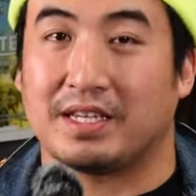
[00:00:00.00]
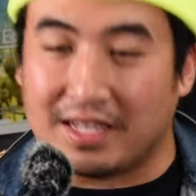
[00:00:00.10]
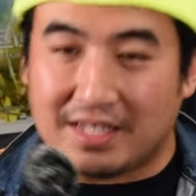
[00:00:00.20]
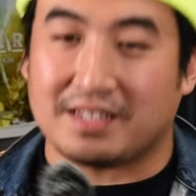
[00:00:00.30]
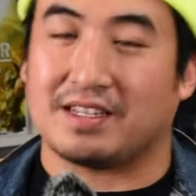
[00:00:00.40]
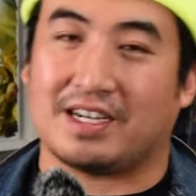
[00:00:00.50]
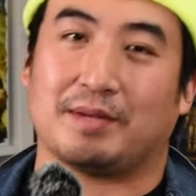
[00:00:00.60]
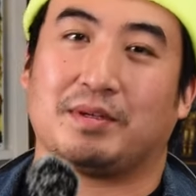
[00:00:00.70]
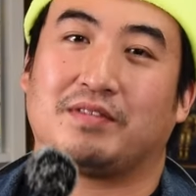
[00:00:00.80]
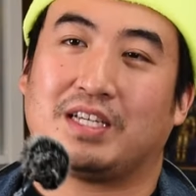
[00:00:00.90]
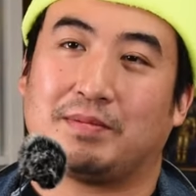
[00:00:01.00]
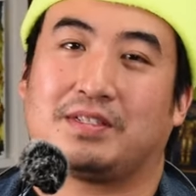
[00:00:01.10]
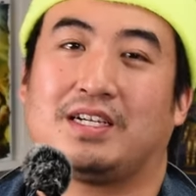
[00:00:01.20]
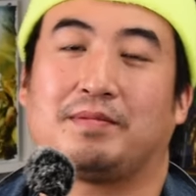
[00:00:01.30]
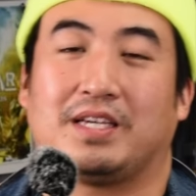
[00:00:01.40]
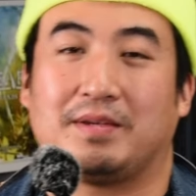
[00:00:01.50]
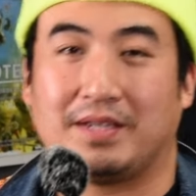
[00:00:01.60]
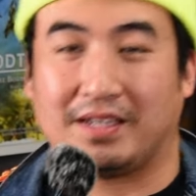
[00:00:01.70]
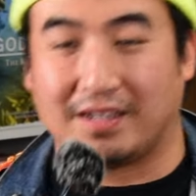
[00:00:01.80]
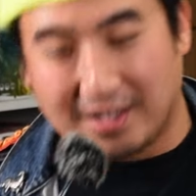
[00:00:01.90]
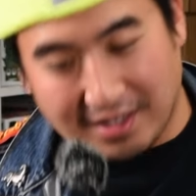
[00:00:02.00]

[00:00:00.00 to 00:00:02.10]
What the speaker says: me into the hobby of tabletop gaming.